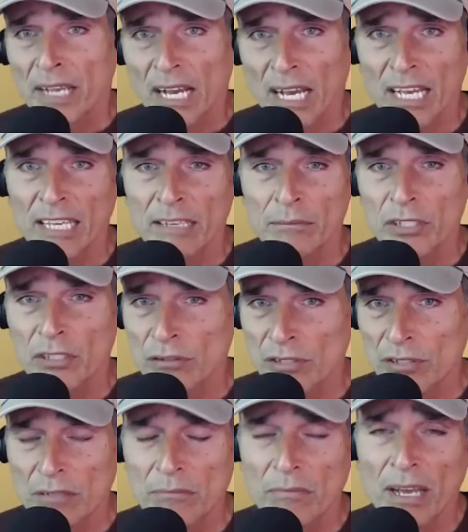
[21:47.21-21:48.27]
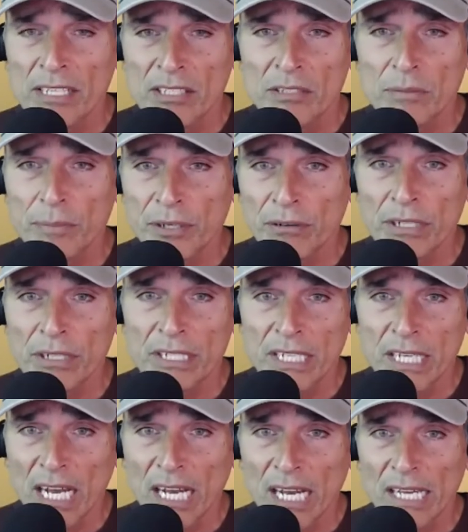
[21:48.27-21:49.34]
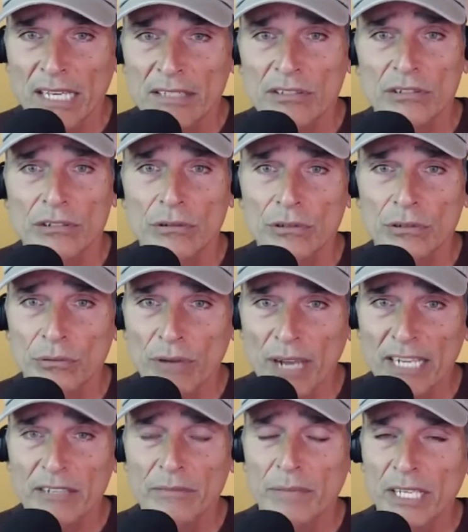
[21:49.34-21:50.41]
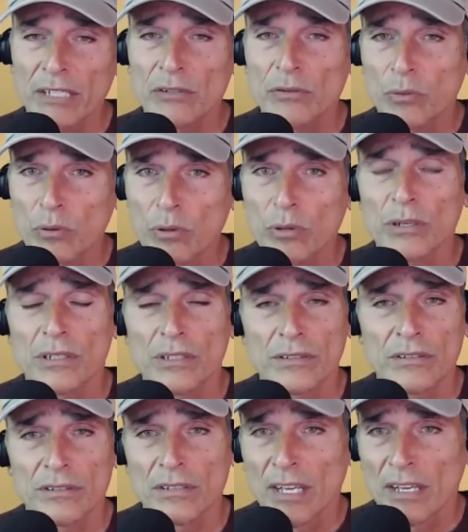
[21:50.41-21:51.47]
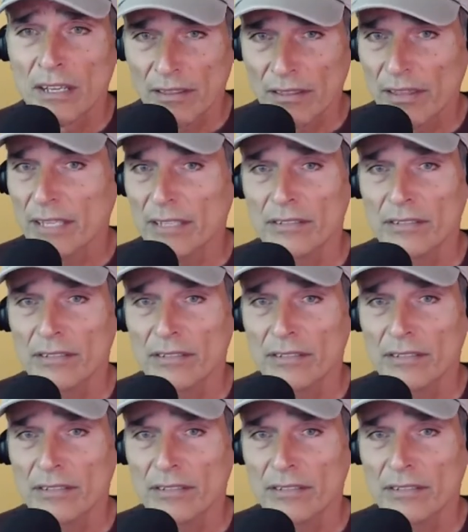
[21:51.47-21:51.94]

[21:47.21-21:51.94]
I'm using my spirit guides to direct me towards this,